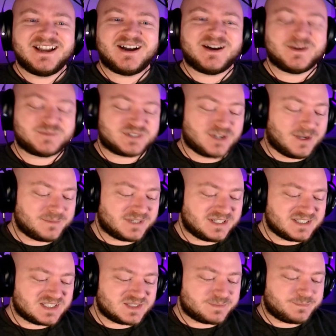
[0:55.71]
So I'm going
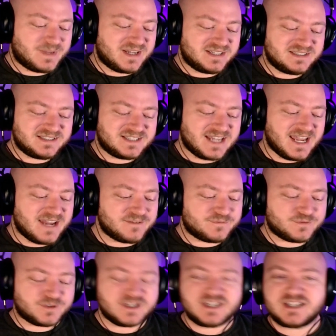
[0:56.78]
to spend
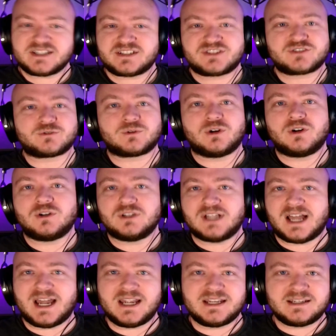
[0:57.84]
every scroll
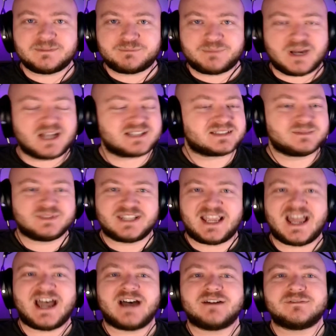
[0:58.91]
I possibly
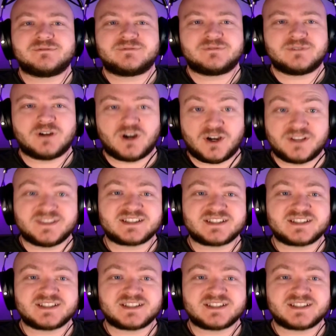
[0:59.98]
have on this